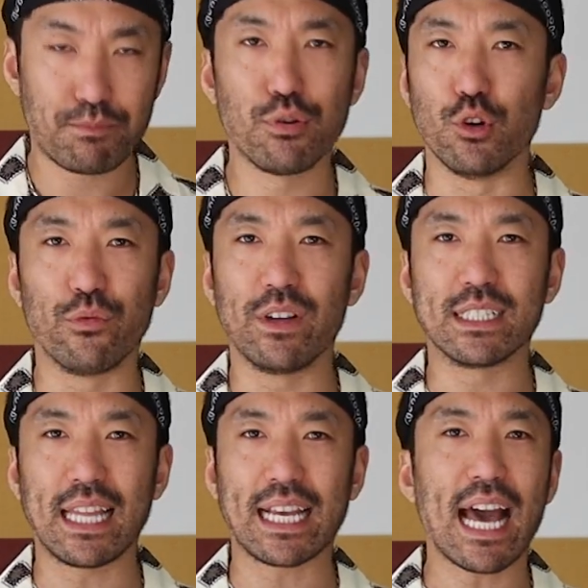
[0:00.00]
proof.
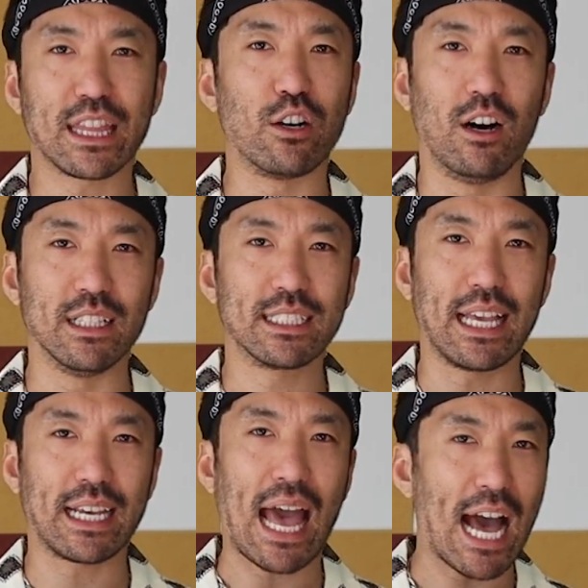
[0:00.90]
It's like ethanol, it's
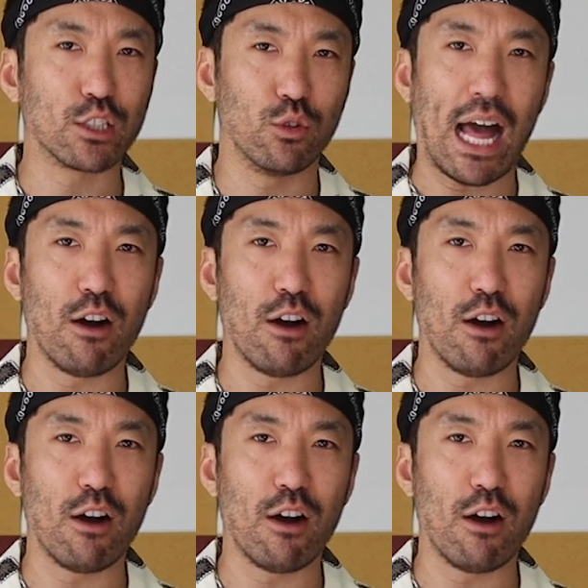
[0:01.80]
like actual